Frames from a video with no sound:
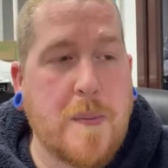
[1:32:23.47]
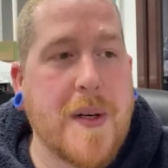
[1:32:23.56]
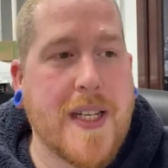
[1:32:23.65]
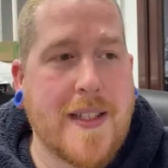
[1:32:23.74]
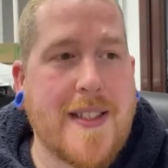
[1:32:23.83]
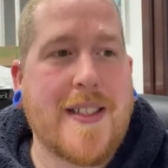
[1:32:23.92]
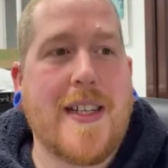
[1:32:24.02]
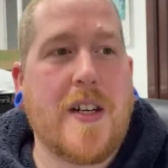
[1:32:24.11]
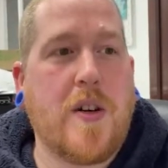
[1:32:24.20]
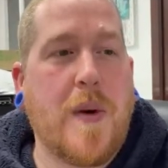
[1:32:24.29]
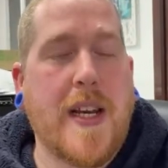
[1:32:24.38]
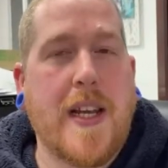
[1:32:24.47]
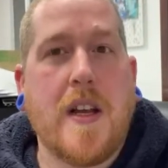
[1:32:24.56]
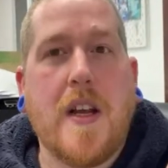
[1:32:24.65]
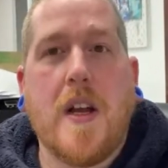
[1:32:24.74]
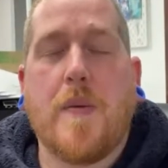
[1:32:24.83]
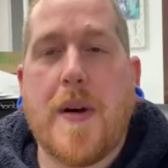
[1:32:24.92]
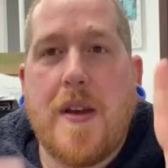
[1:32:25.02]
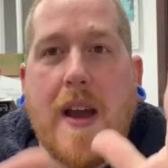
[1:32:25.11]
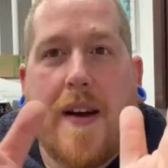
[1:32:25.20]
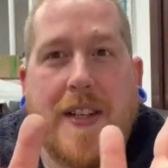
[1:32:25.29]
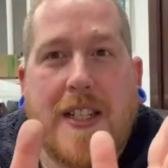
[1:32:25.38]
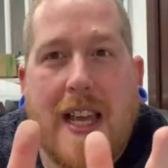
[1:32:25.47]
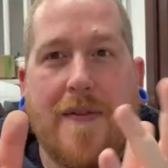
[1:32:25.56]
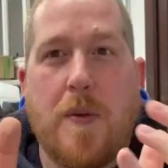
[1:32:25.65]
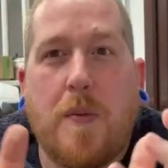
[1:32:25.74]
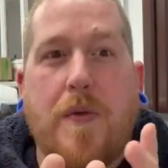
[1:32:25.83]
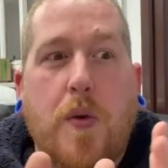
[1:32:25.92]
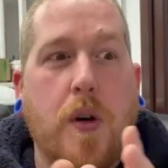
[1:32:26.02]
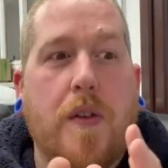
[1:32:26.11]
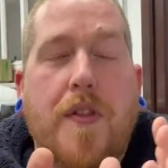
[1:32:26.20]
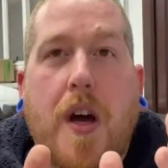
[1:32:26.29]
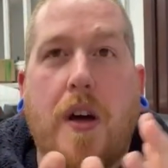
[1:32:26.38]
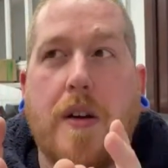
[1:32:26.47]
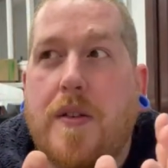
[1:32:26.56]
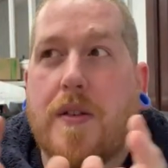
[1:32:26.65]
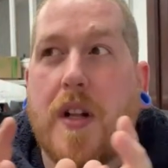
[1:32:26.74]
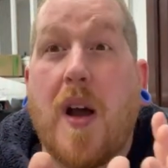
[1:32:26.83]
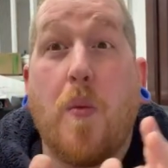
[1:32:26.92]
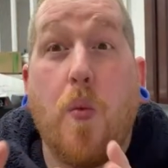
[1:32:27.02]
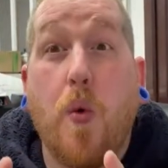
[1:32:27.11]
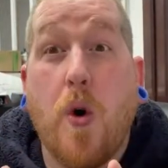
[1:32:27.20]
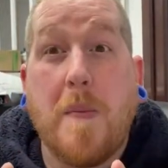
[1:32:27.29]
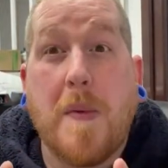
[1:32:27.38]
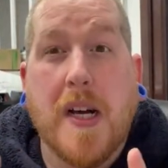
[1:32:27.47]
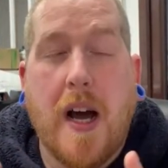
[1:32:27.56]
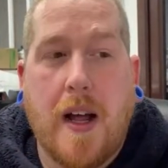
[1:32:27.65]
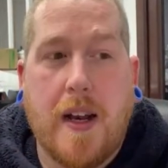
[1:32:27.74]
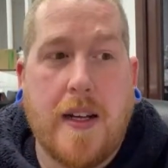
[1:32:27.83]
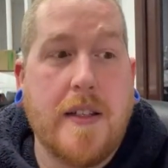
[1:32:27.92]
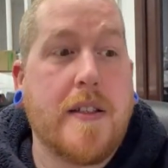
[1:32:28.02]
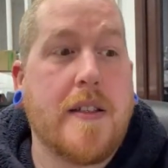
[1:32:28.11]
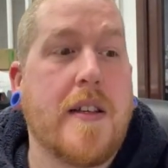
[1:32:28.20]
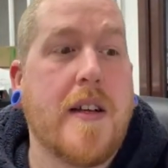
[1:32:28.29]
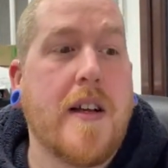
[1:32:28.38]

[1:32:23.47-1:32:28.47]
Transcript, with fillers: but it's still when it when you have it together with all of those like warmer colours,